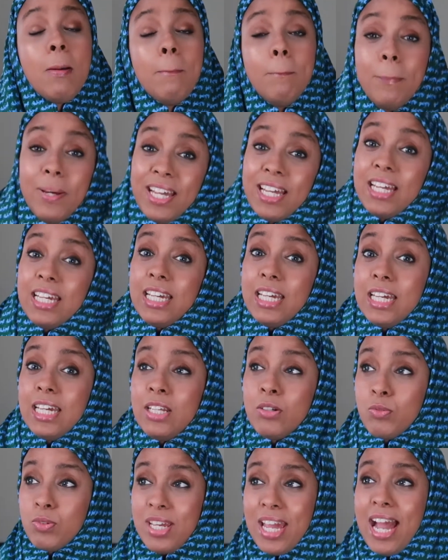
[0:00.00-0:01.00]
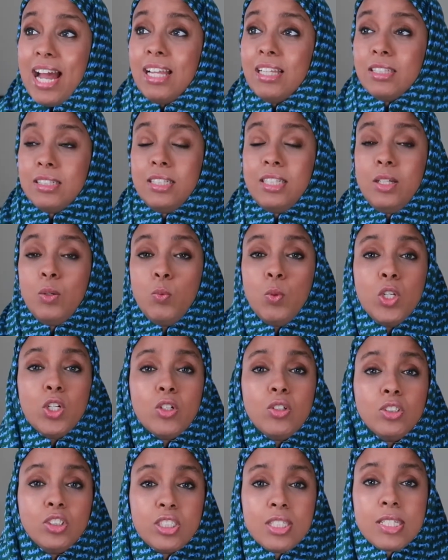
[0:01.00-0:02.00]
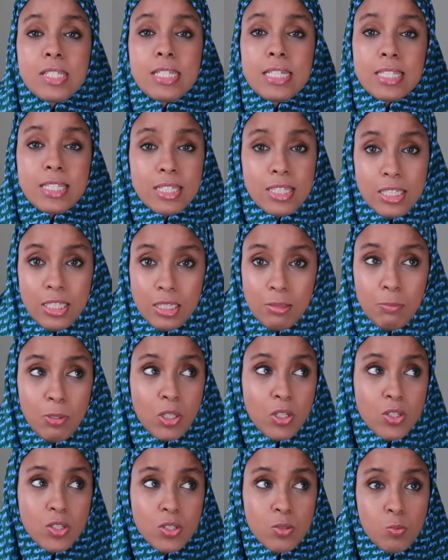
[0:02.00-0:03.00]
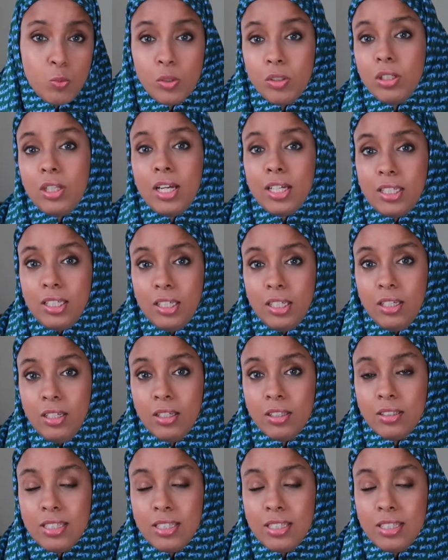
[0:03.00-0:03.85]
but in reality we don't just succeed because we're lucky.